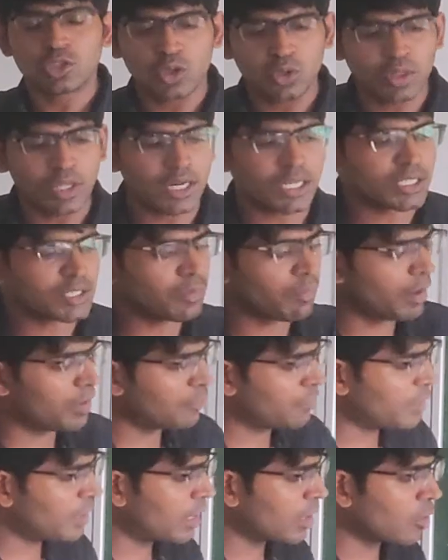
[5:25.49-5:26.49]
So that's
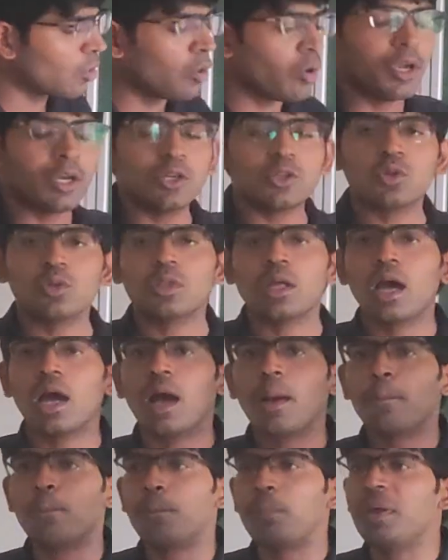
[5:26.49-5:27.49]
why we are going to
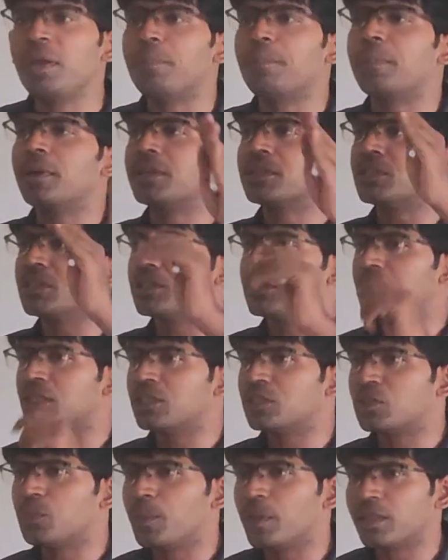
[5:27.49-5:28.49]
the P
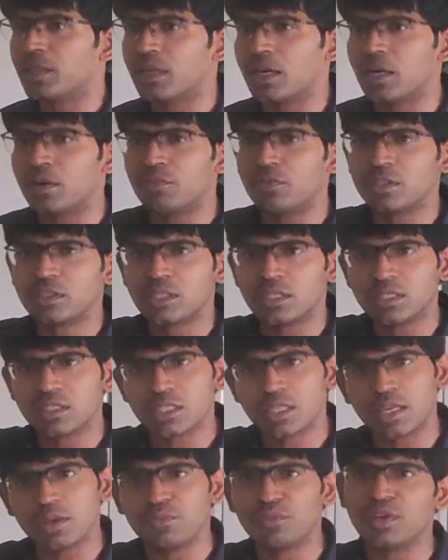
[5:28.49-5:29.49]
persistence method, which
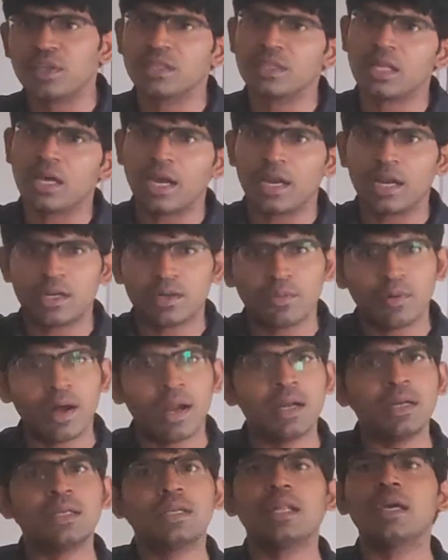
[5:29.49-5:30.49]
is giving the
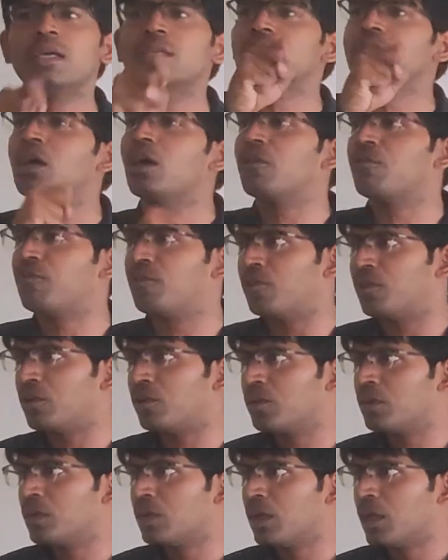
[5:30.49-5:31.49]
advantage
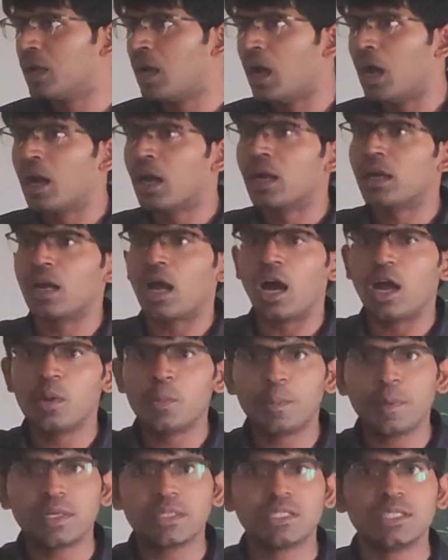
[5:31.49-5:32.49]
of
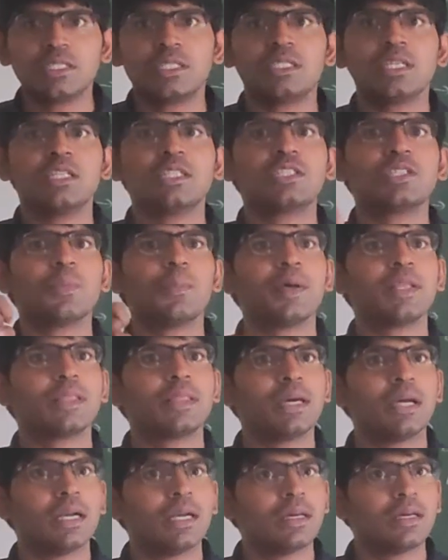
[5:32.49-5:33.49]
non-persistence
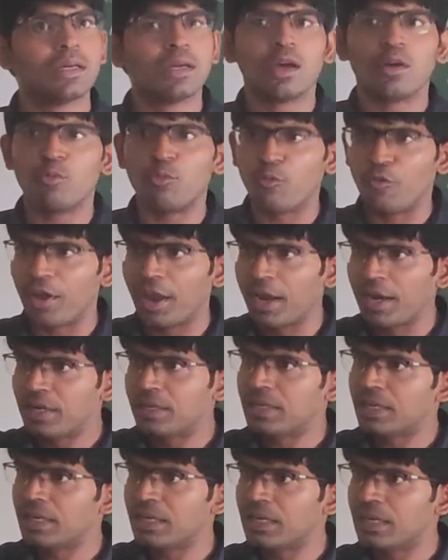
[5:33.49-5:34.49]
method,
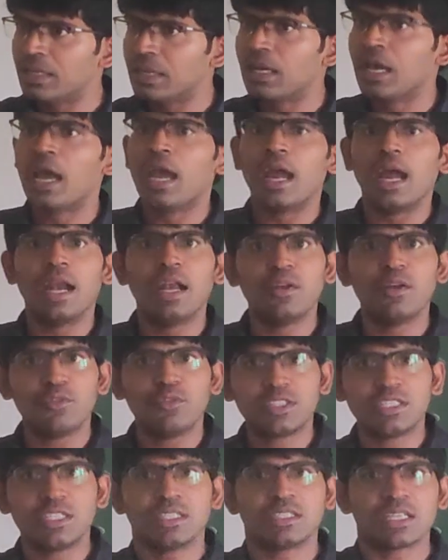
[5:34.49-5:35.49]
waiting,
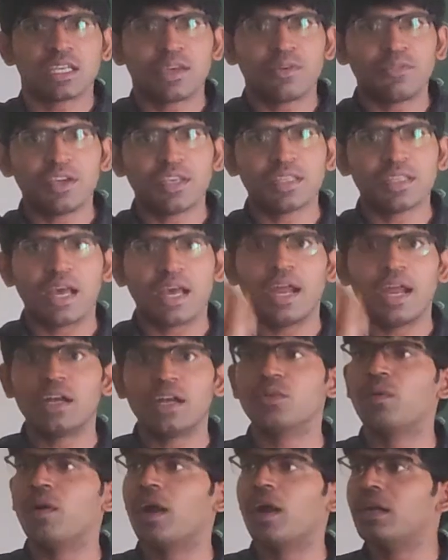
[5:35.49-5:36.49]
and which is giving the
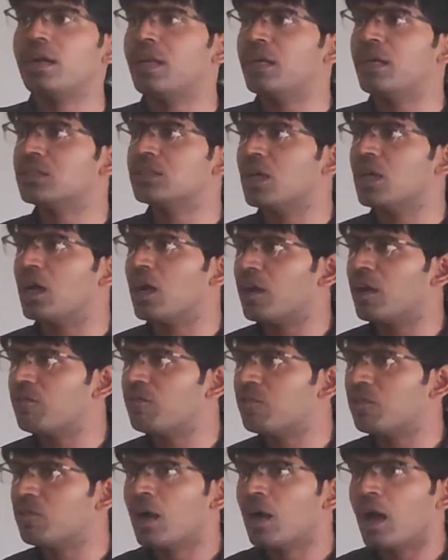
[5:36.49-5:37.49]
advantage
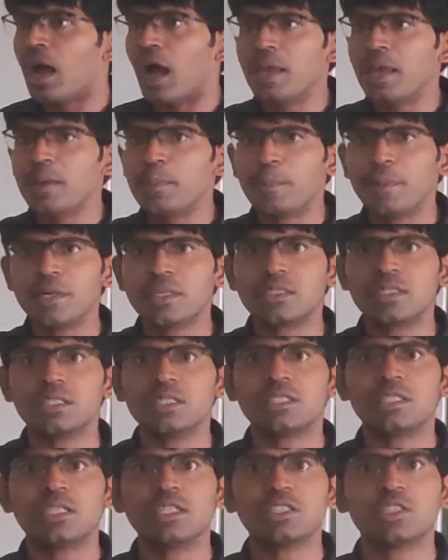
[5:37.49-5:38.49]
of high
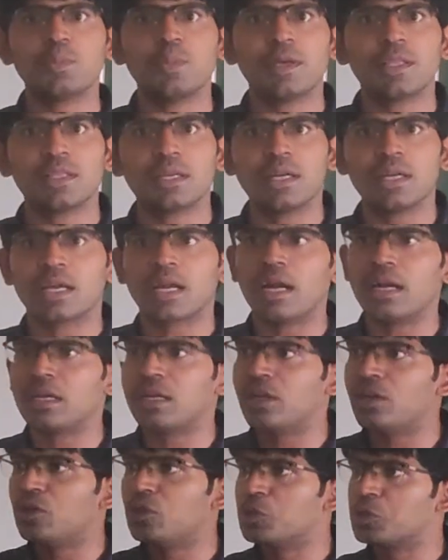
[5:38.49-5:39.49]
persistence method,
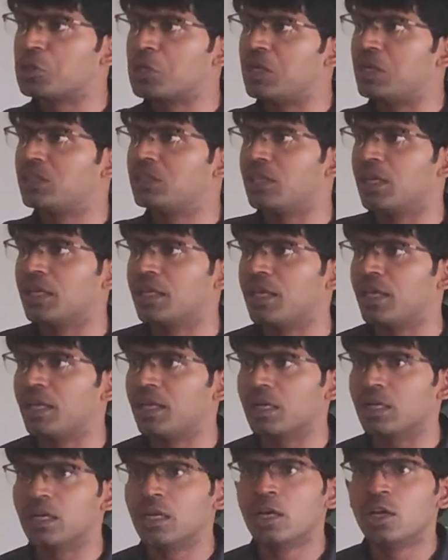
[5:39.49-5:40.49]
continuously
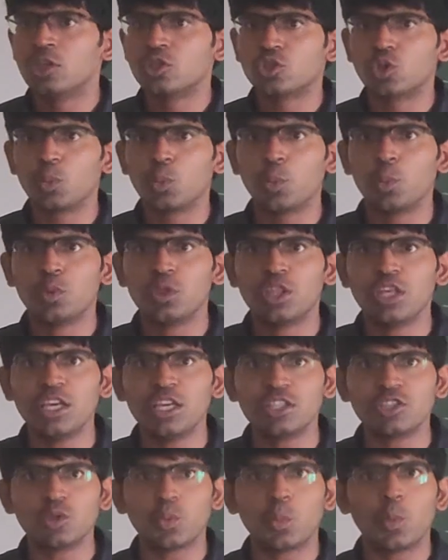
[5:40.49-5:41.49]
checking. So
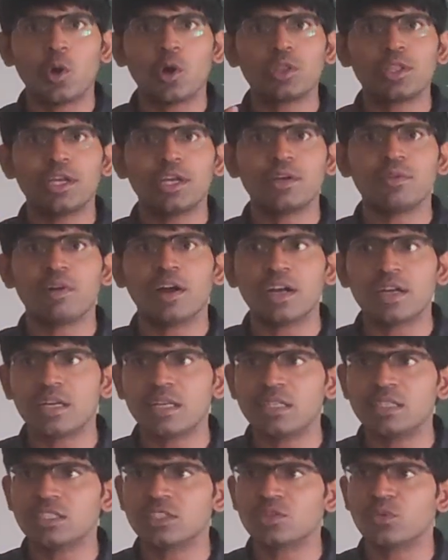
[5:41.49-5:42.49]
these both
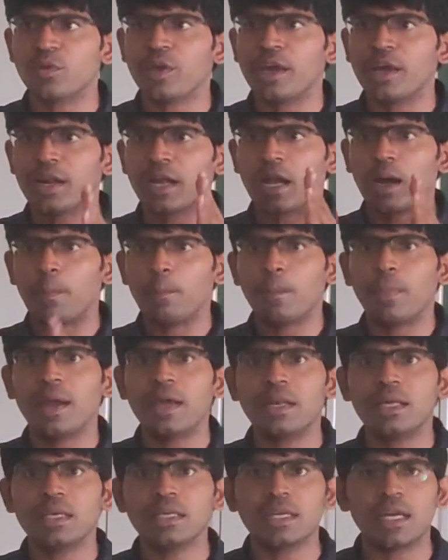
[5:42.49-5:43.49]
advantages we are
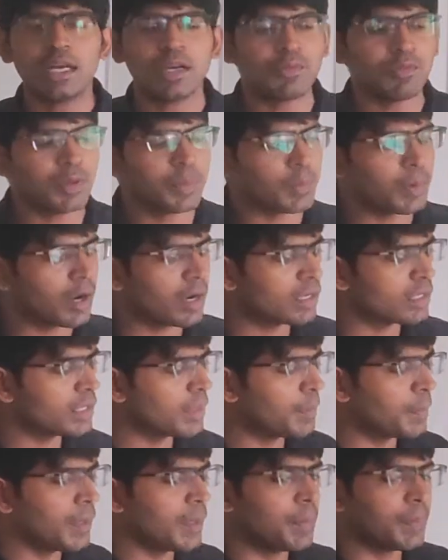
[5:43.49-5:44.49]
combining and we brought
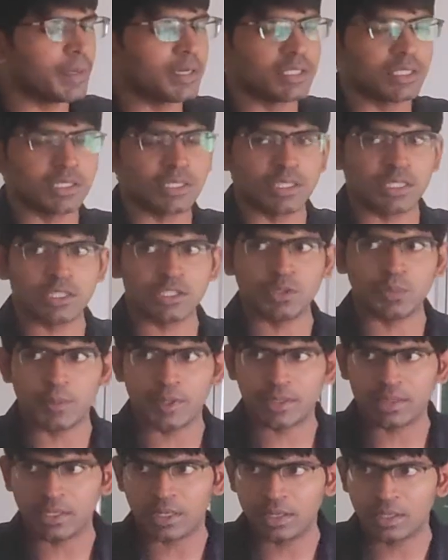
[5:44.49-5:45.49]
the P persistence
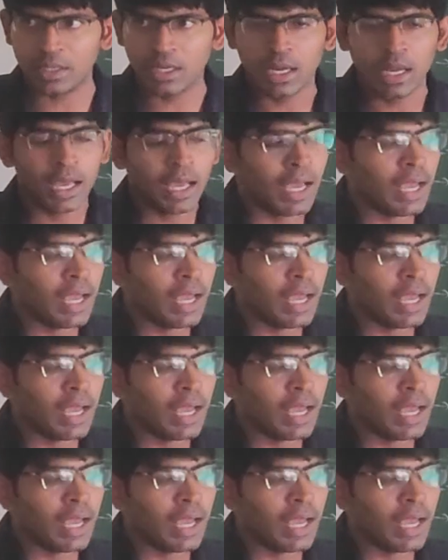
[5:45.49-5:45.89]
method.